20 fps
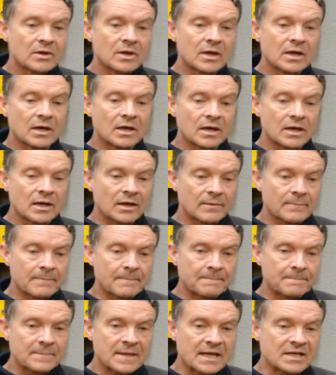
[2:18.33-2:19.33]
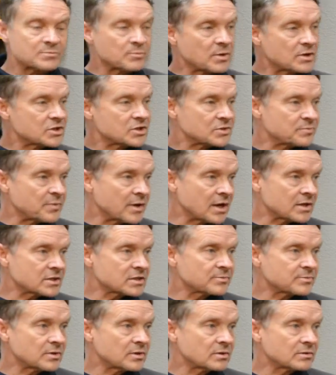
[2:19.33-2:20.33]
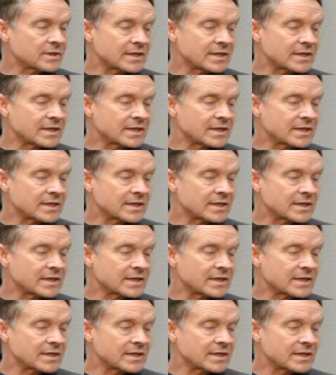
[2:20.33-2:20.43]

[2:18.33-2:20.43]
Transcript: as much as possible.